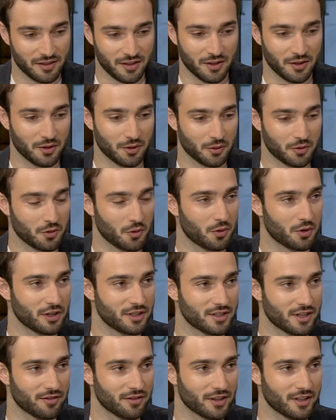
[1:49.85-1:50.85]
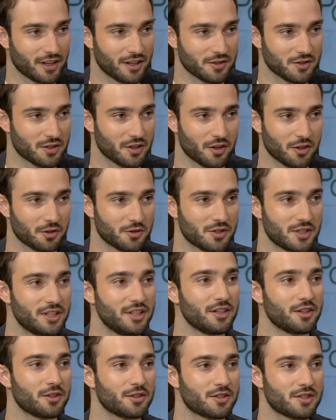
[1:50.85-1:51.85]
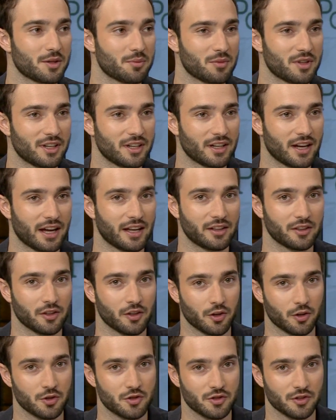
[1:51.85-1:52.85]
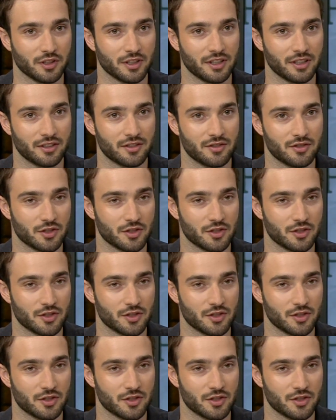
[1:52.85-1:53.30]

you know, $27,000 a year or something and largely